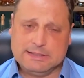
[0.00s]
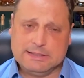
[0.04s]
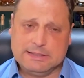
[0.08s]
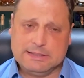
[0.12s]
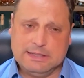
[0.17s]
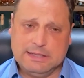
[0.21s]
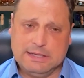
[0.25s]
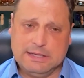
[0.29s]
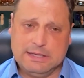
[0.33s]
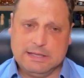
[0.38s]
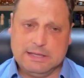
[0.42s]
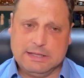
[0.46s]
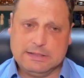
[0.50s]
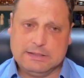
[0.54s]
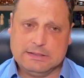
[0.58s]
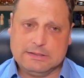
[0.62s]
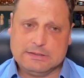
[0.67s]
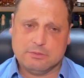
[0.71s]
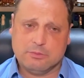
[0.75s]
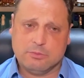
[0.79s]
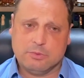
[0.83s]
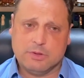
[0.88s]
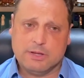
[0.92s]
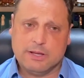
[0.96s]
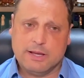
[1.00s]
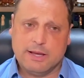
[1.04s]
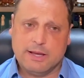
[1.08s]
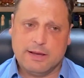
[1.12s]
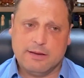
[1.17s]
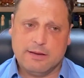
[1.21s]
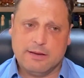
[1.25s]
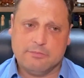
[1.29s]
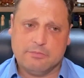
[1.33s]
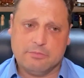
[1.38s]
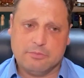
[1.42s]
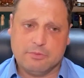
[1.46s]
and we
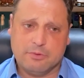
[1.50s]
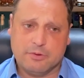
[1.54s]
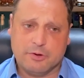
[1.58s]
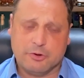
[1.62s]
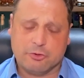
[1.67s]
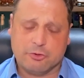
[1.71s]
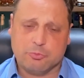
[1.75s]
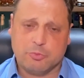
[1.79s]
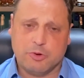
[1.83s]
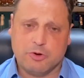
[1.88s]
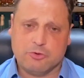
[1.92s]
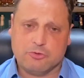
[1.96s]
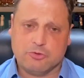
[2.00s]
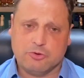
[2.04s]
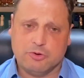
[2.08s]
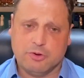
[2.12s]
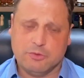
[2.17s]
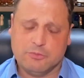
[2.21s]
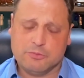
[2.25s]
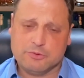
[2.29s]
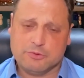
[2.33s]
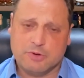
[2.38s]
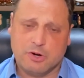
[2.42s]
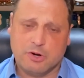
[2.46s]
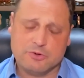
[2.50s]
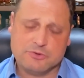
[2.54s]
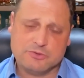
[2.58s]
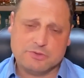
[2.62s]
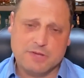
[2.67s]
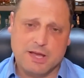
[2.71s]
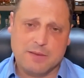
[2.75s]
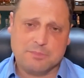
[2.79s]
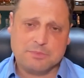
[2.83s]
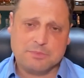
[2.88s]
have an expression of start, stop,